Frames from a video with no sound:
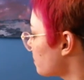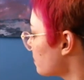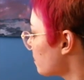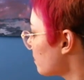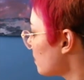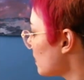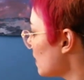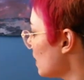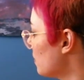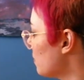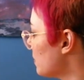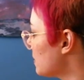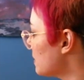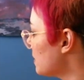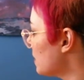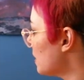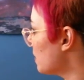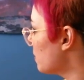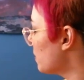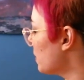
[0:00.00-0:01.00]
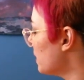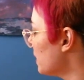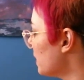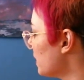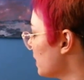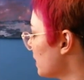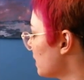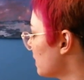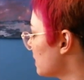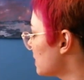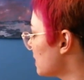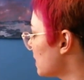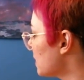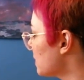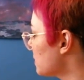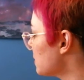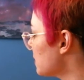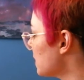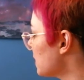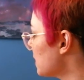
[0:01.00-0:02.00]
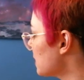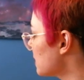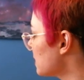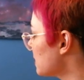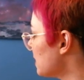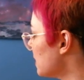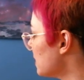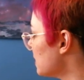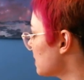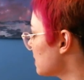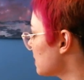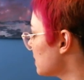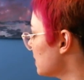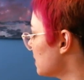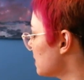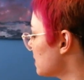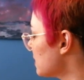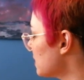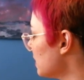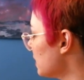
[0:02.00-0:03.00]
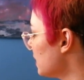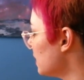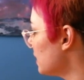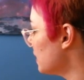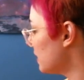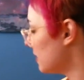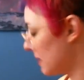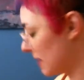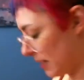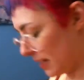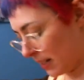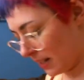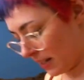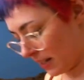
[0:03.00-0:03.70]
If it's not windy, this house like stays insulated as heck.